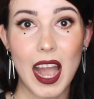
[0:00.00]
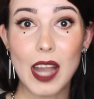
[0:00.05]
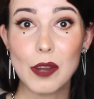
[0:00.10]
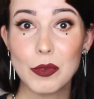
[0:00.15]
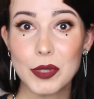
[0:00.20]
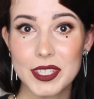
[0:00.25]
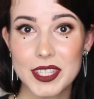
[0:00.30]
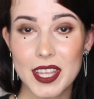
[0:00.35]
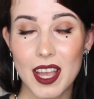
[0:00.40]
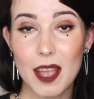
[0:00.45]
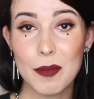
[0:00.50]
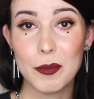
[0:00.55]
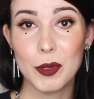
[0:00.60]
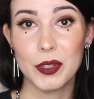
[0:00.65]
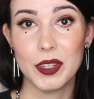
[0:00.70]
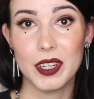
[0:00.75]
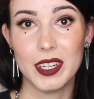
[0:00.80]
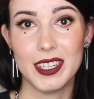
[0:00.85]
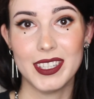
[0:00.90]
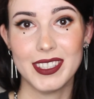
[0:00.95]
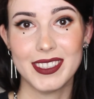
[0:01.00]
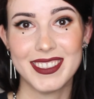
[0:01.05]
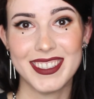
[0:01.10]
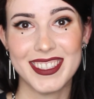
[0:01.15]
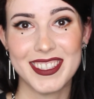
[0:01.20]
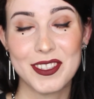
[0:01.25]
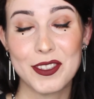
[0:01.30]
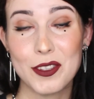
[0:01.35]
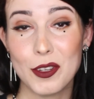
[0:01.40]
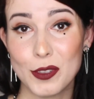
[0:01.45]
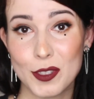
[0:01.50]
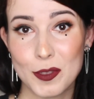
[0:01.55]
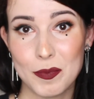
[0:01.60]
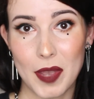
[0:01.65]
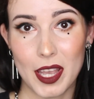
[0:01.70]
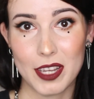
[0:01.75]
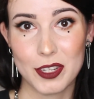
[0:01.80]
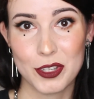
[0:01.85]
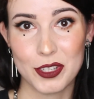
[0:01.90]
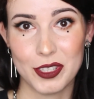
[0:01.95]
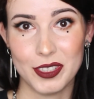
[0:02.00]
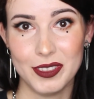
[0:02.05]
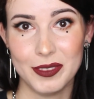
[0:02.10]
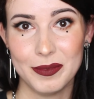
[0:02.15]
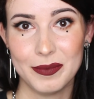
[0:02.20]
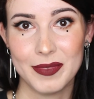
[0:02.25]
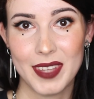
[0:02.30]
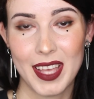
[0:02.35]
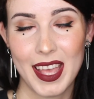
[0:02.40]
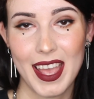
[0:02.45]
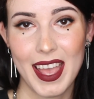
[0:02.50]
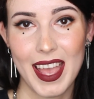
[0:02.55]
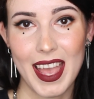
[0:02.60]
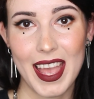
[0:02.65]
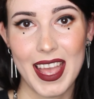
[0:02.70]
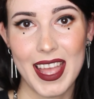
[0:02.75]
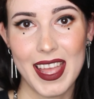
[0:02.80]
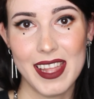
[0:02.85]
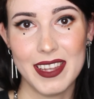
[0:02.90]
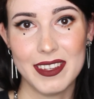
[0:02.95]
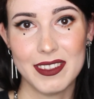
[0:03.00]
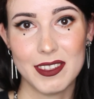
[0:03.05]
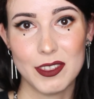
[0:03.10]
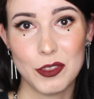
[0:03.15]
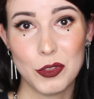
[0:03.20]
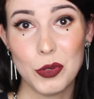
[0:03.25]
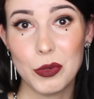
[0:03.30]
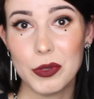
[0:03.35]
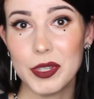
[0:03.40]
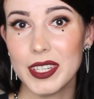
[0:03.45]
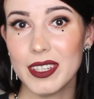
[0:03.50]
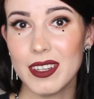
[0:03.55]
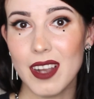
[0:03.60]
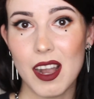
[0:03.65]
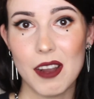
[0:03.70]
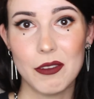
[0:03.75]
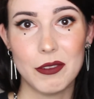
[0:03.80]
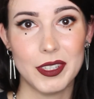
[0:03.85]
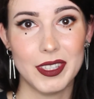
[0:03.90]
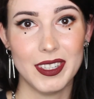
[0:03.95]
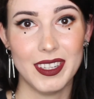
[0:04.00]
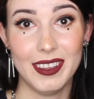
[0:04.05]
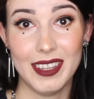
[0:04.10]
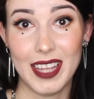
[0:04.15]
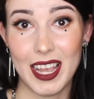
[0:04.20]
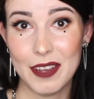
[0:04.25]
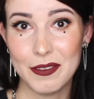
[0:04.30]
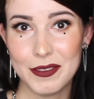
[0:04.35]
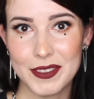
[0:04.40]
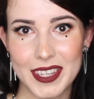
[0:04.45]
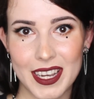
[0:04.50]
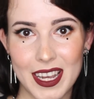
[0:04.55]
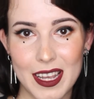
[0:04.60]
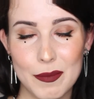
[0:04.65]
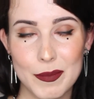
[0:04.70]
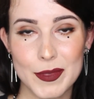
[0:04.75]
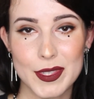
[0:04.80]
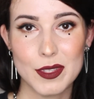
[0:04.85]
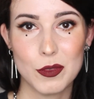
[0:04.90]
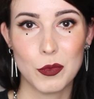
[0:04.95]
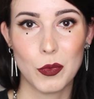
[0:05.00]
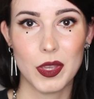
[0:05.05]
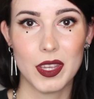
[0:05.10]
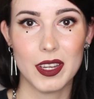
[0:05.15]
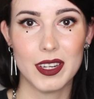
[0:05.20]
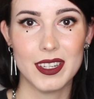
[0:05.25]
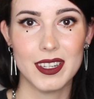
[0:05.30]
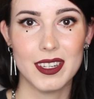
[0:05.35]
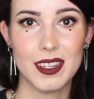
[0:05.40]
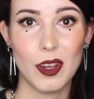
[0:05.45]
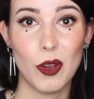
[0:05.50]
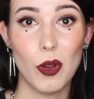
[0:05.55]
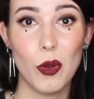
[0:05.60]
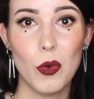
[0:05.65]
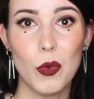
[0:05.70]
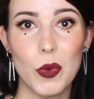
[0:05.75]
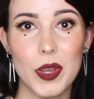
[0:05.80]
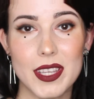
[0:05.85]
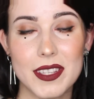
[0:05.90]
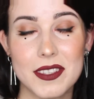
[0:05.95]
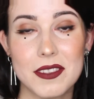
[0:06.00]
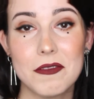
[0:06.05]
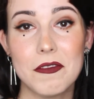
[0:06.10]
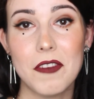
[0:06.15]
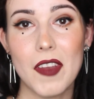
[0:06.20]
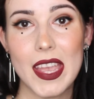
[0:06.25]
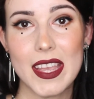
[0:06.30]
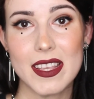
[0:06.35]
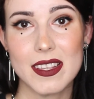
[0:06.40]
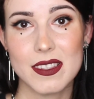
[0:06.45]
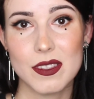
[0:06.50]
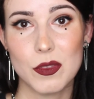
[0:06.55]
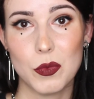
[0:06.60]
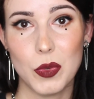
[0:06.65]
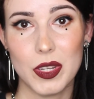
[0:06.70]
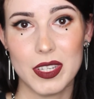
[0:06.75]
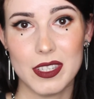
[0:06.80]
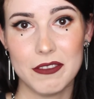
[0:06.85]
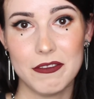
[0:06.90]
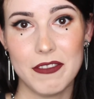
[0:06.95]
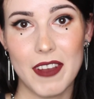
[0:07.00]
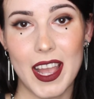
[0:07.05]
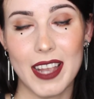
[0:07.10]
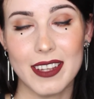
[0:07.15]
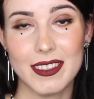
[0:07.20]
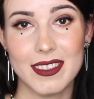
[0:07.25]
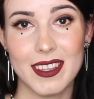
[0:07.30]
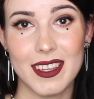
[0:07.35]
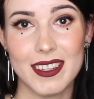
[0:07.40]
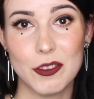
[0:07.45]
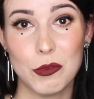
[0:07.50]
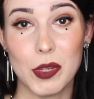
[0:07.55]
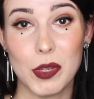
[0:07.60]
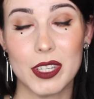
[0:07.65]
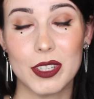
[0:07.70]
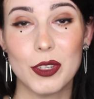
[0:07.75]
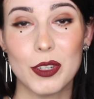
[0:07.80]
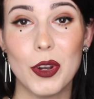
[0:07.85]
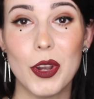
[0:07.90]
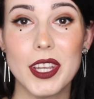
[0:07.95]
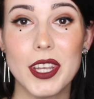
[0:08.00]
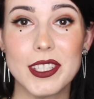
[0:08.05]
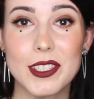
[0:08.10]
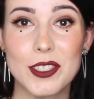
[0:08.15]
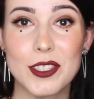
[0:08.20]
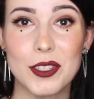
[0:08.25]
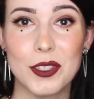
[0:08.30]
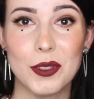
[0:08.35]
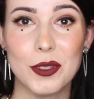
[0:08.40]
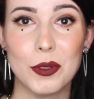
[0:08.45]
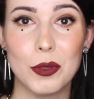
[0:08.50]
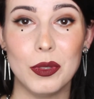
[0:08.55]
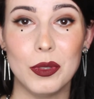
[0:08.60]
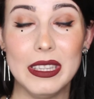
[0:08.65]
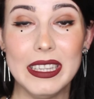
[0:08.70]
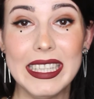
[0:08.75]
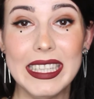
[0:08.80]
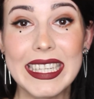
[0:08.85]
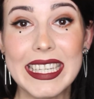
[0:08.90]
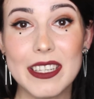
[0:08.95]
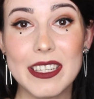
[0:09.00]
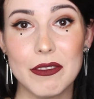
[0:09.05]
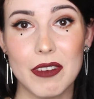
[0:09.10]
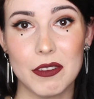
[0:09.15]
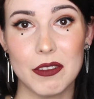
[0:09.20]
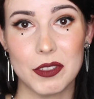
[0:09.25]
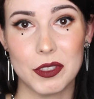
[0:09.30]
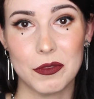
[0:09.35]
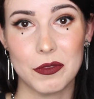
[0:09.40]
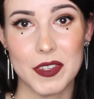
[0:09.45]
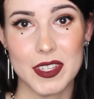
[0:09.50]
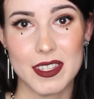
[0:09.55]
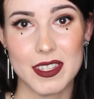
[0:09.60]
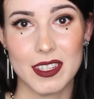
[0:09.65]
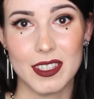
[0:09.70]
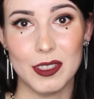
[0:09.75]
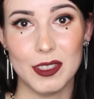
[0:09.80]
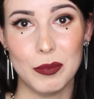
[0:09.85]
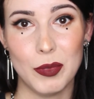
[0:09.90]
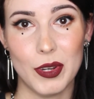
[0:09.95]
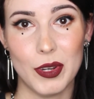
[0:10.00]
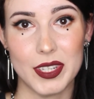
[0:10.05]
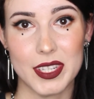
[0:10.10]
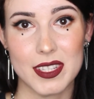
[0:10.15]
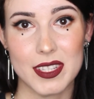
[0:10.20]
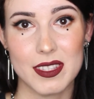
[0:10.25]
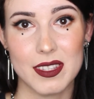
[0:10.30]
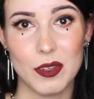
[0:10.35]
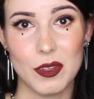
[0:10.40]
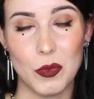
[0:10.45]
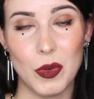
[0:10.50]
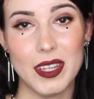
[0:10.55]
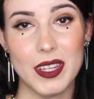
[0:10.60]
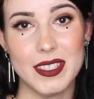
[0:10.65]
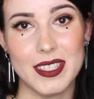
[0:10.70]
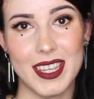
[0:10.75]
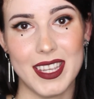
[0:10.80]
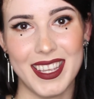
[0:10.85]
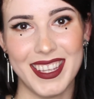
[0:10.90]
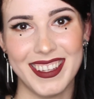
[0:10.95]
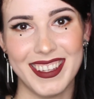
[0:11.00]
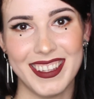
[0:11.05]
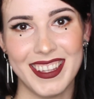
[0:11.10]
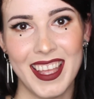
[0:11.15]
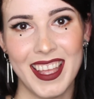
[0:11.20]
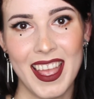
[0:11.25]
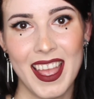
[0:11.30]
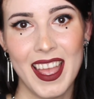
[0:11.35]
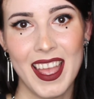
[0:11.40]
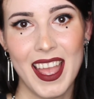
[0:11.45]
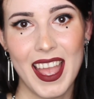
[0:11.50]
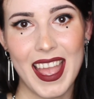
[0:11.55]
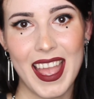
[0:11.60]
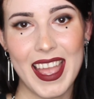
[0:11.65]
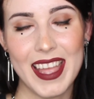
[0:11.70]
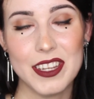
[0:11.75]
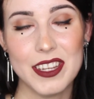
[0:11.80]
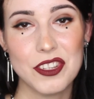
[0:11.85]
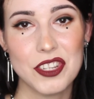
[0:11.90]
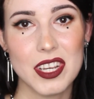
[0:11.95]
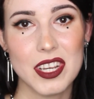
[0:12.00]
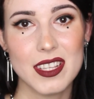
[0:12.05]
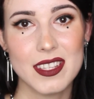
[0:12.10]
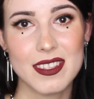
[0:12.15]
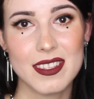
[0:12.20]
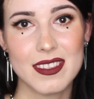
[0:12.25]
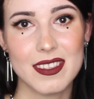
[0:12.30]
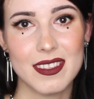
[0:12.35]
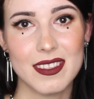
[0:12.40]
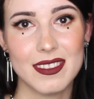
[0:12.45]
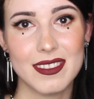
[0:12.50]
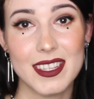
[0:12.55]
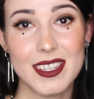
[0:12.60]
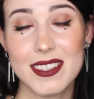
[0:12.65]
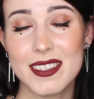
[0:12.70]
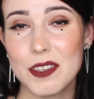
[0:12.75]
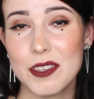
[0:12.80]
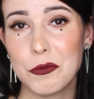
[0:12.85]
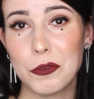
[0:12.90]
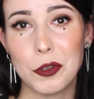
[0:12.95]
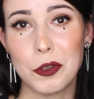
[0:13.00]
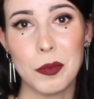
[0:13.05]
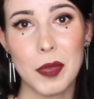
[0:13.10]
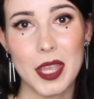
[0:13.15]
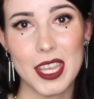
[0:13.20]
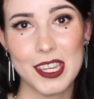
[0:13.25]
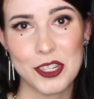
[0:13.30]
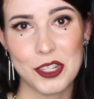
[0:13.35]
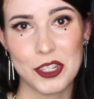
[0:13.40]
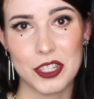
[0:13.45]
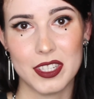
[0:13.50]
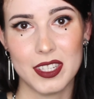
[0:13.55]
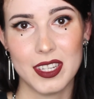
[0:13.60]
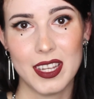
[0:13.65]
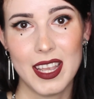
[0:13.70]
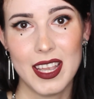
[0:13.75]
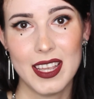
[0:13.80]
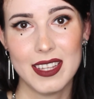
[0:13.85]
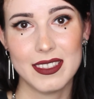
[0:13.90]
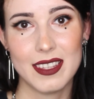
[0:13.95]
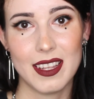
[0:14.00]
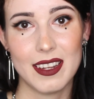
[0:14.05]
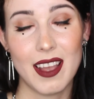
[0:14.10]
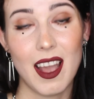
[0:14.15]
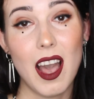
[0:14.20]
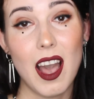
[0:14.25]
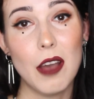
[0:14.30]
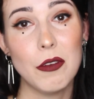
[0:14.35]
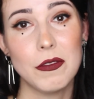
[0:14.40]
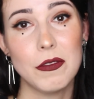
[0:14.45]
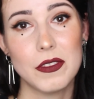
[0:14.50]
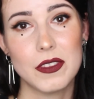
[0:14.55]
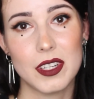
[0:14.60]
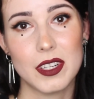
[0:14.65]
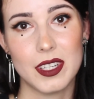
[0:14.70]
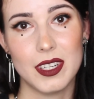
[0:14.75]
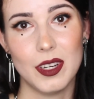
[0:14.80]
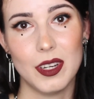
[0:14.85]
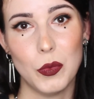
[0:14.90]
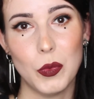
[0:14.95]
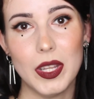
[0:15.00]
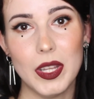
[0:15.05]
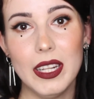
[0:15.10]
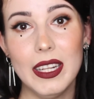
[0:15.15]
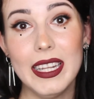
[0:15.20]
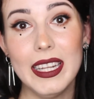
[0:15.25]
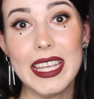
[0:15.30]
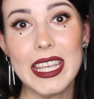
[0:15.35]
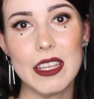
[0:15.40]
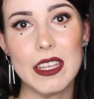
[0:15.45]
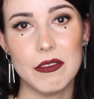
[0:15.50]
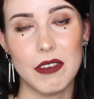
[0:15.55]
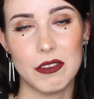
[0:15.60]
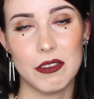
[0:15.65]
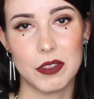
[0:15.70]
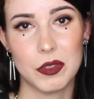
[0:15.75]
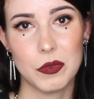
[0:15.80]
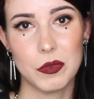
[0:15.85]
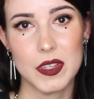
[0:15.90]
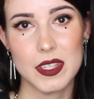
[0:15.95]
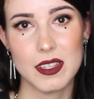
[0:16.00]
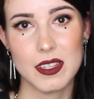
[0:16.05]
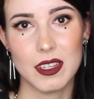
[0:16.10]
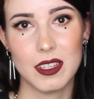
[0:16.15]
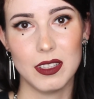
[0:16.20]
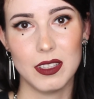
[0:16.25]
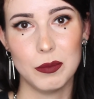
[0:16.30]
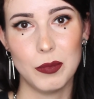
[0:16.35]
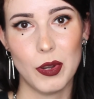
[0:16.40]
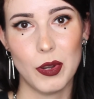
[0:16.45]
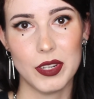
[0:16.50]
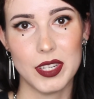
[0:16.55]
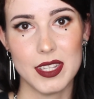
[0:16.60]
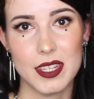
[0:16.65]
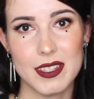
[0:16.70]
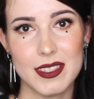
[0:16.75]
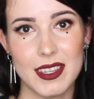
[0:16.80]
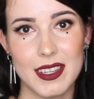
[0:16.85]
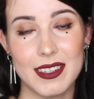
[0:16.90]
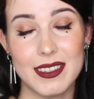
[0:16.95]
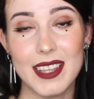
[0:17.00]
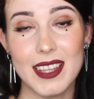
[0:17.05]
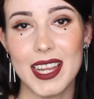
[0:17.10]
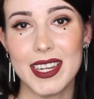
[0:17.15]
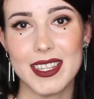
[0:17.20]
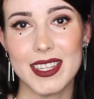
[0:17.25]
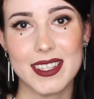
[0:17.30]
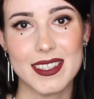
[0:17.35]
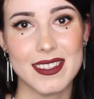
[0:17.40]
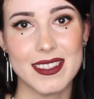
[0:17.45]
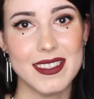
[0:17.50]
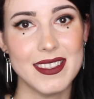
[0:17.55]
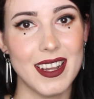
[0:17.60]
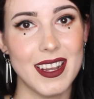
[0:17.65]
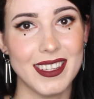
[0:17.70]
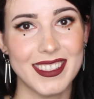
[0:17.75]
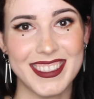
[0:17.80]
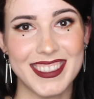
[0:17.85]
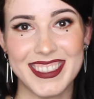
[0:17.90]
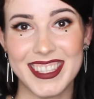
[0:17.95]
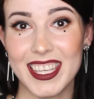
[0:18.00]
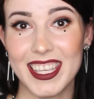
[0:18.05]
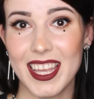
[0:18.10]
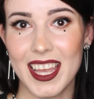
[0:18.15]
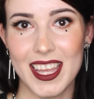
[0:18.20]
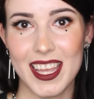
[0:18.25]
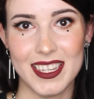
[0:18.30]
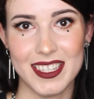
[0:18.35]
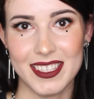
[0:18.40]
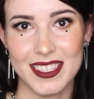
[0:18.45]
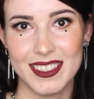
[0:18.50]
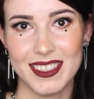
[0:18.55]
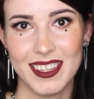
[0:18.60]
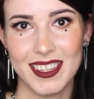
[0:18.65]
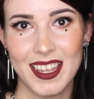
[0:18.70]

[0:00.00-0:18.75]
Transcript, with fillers: Our time on Earth is so special, and during our lifetimes we are always faced with the fact that we are going to leave our physical bodies one day. And just this information that after we leave our physical bodies, that that is not the end.